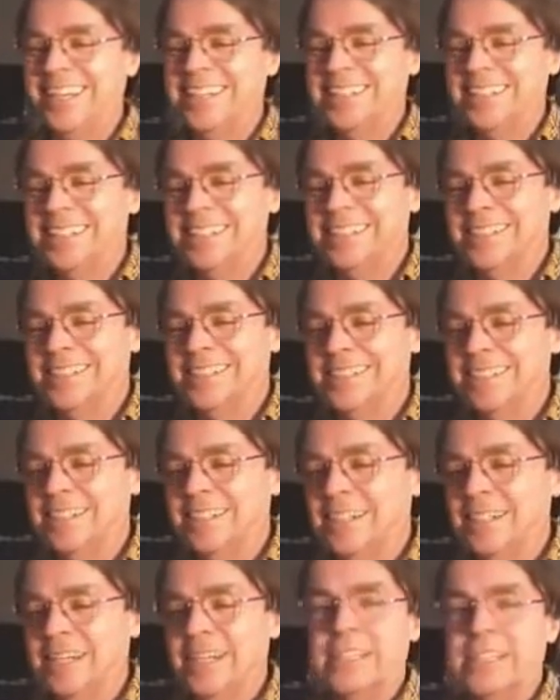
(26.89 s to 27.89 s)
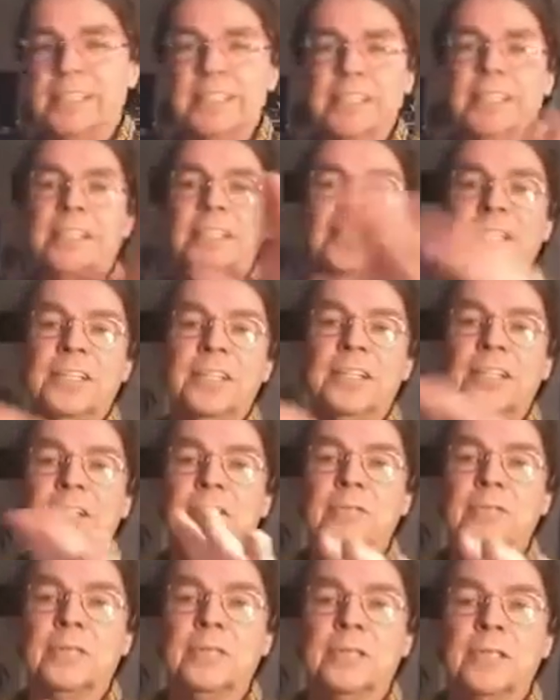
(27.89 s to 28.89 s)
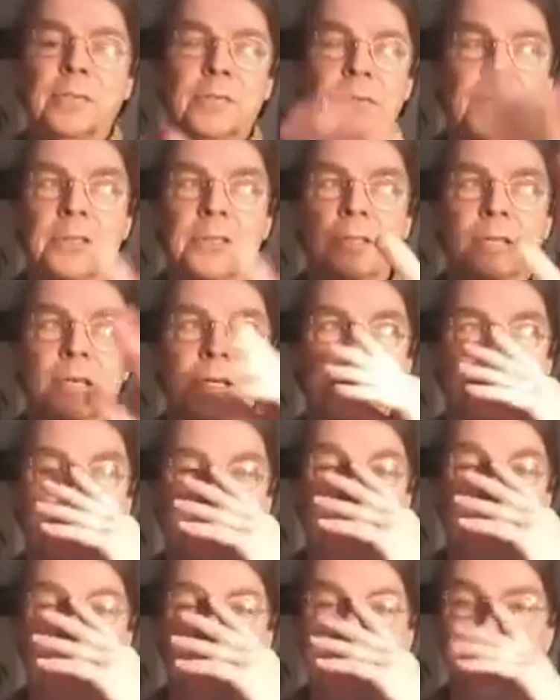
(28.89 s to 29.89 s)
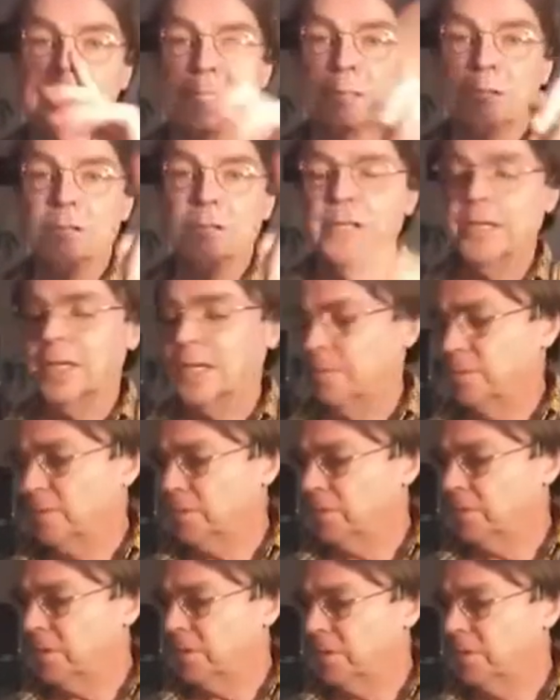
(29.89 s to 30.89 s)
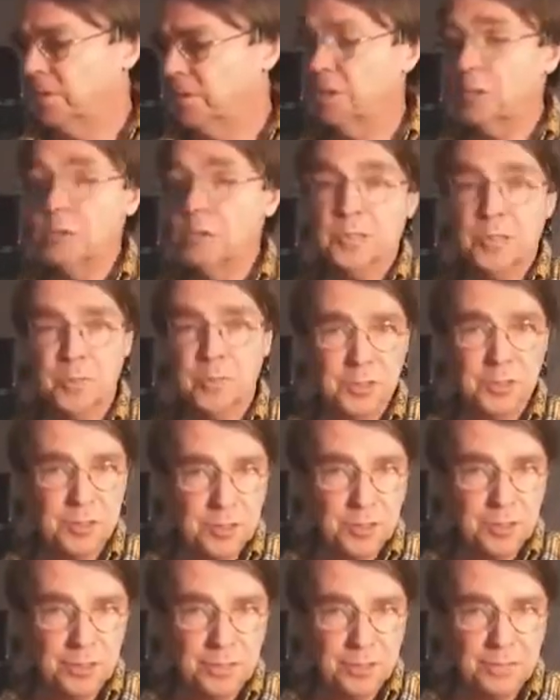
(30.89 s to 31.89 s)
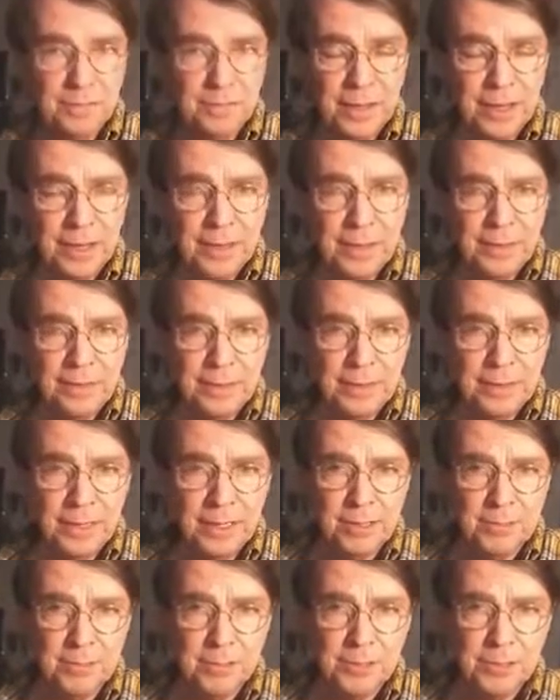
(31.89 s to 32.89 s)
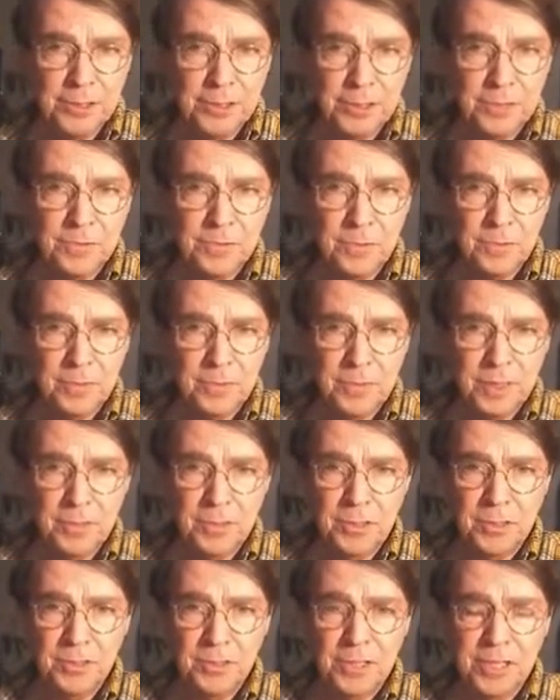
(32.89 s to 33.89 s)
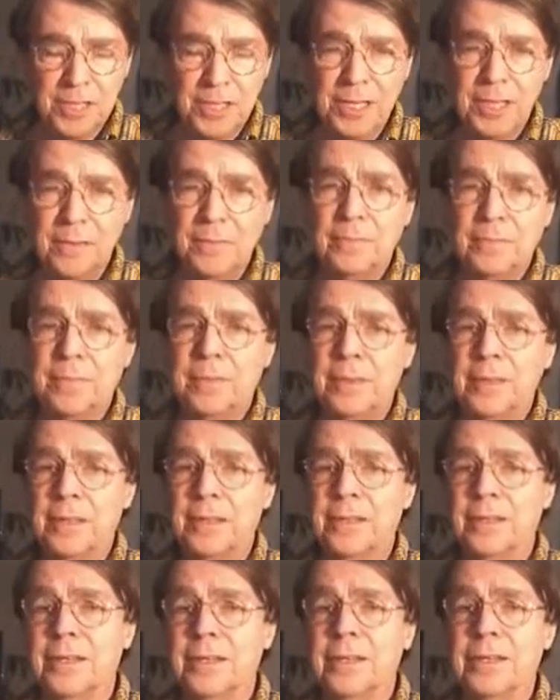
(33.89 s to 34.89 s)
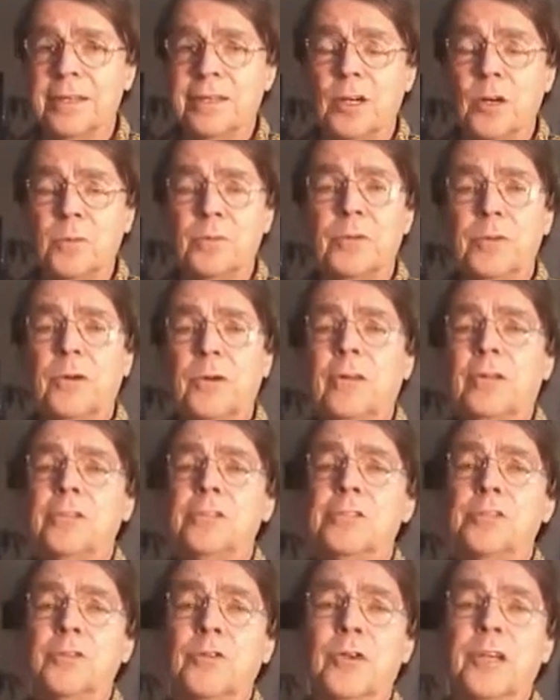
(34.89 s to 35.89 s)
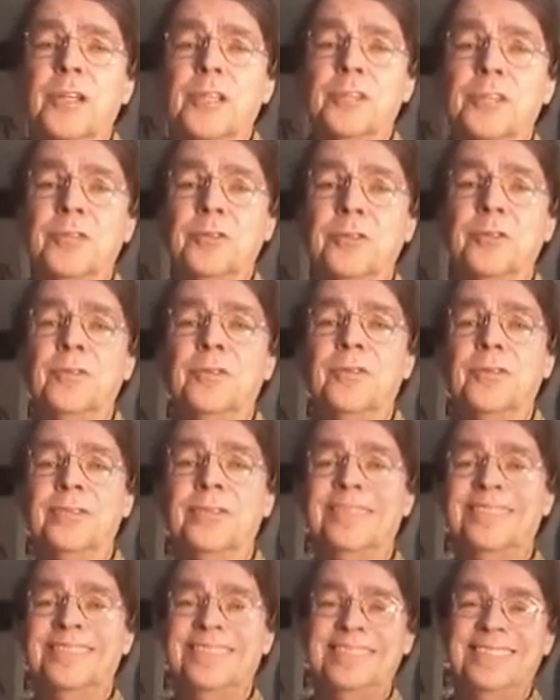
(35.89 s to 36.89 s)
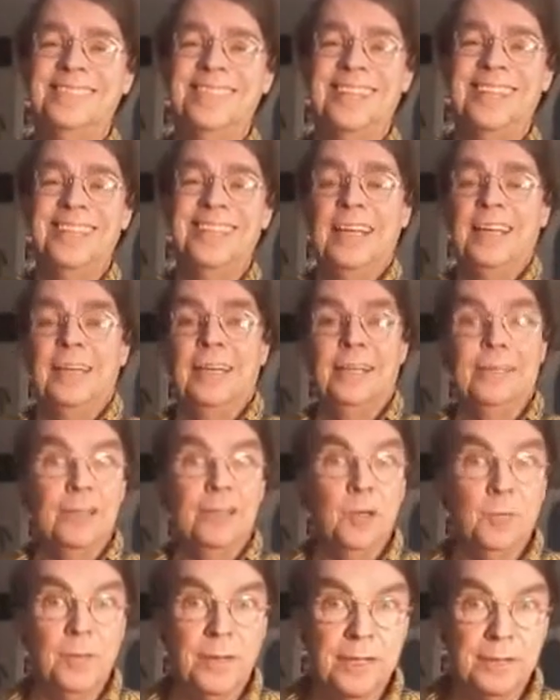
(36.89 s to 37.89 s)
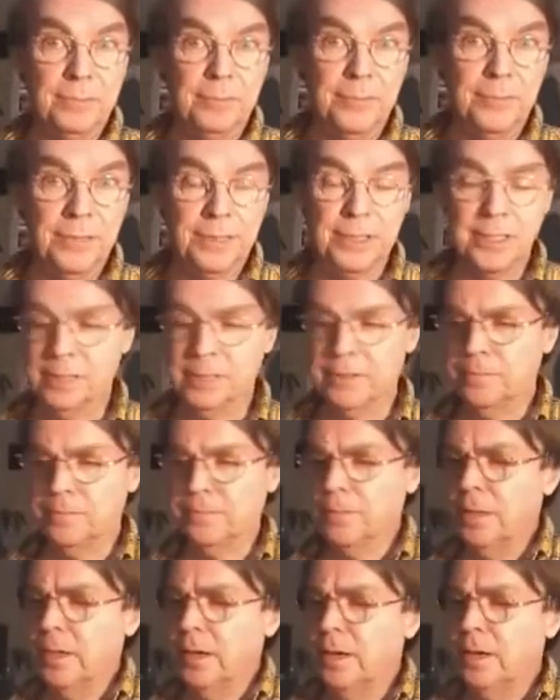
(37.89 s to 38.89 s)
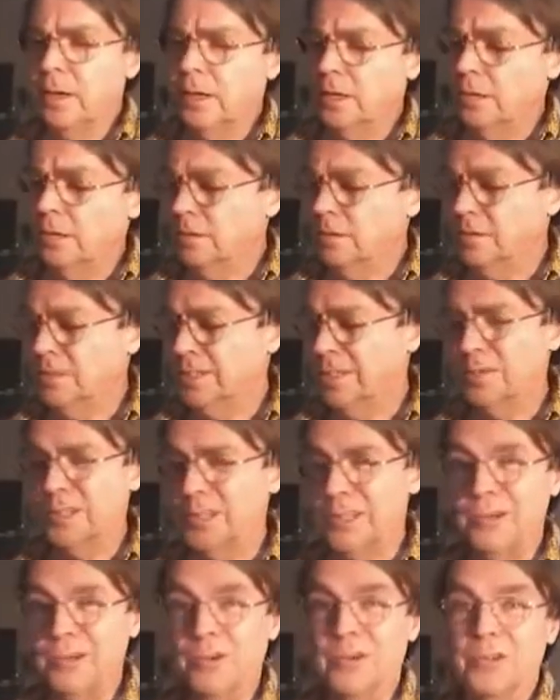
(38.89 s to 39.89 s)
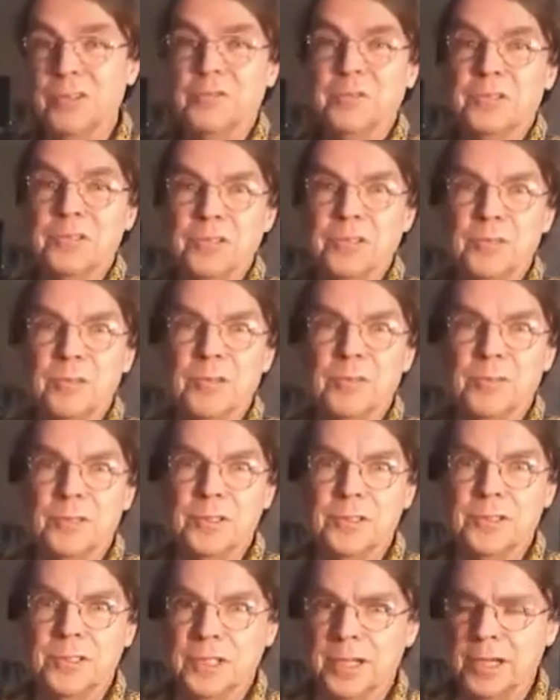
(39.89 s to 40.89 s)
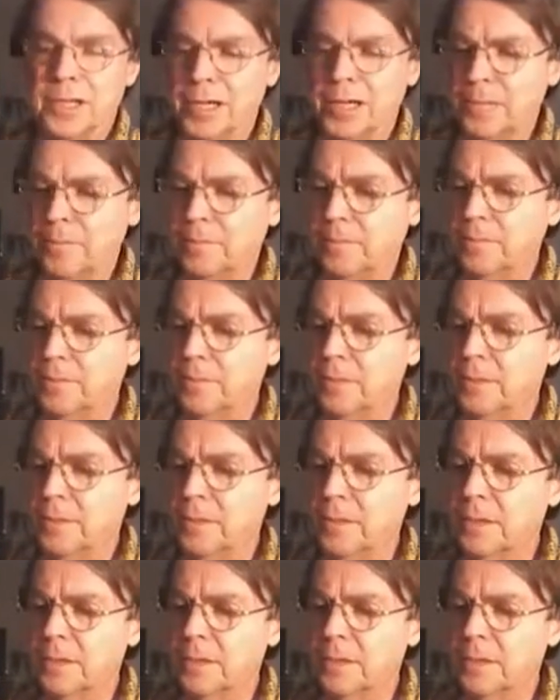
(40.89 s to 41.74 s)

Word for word: and uh, i deleted the other one i put it down so we're going to see what happens but this is a christmas song and I wrote this for BB, okay? I uh, hope you all enjoy it too. And I hope I can play it. Let's see how many chords we screw up this time.